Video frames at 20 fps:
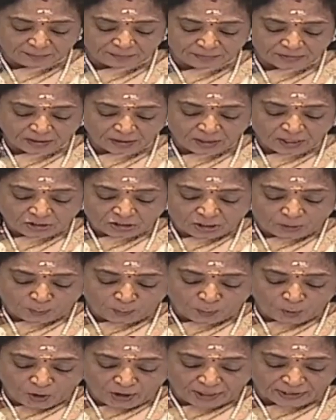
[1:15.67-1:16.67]
scheme, the
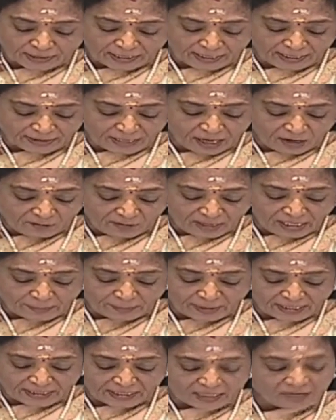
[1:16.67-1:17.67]
poor can
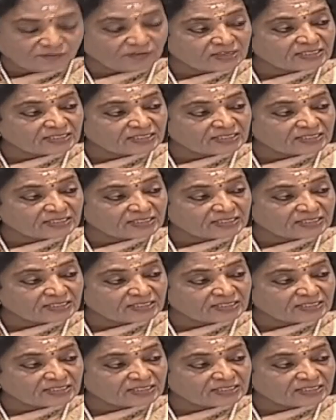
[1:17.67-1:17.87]
avail medical